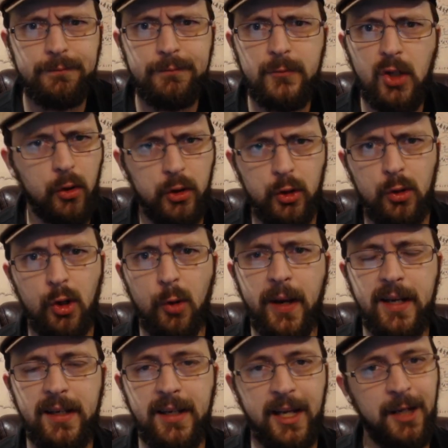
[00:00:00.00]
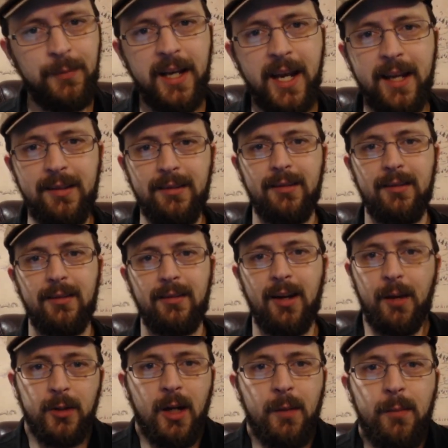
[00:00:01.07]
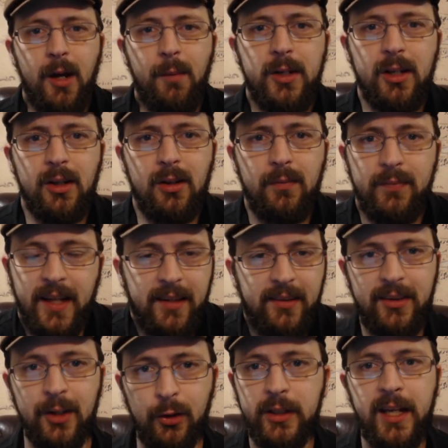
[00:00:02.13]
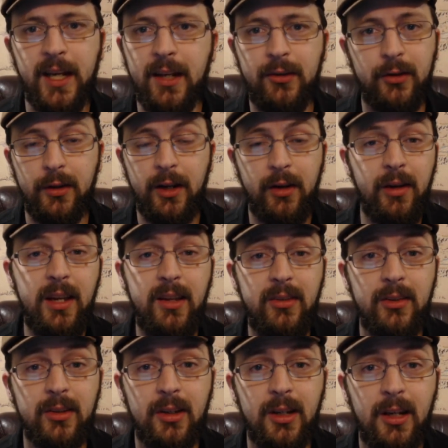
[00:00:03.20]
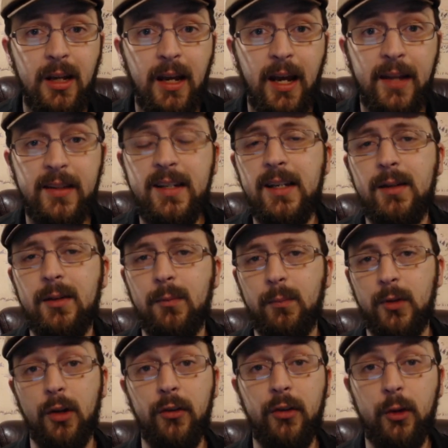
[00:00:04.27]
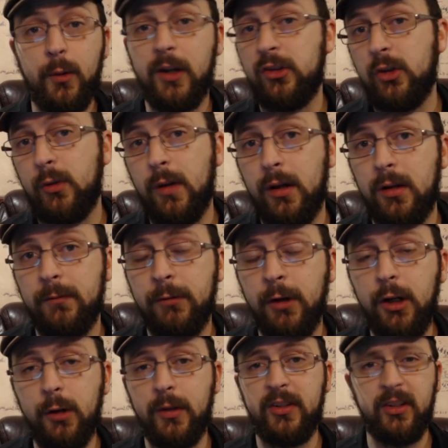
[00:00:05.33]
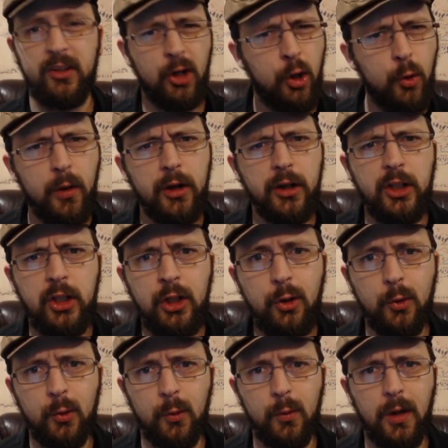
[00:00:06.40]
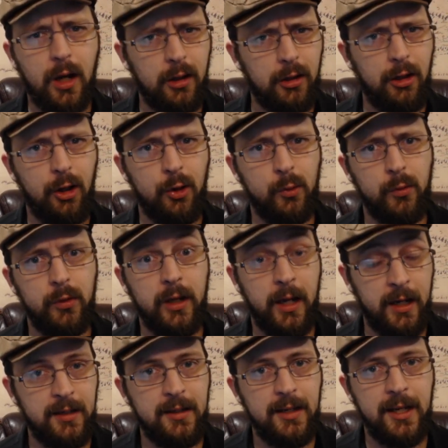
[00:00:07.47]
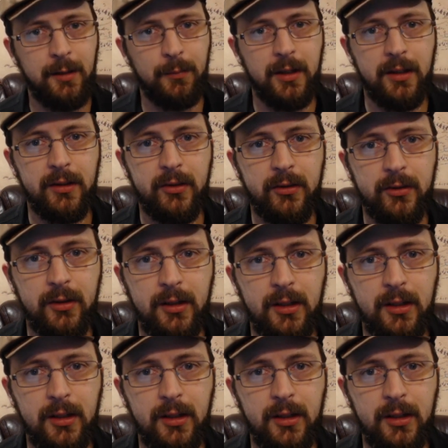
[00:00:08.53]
don't you know my name yet? I'm Tom Bombadil. That's the only answer there is. And then he turns the question around on Frodo and says, who are you, alone and nameless?